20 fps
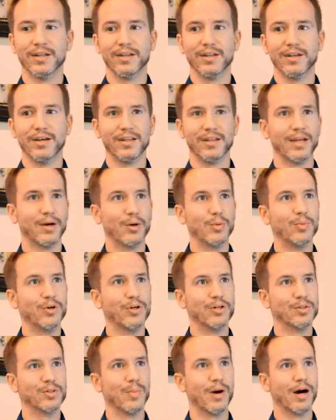and that would
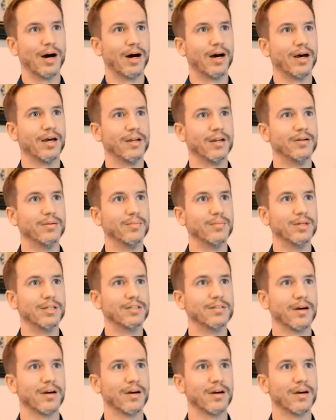put us behind big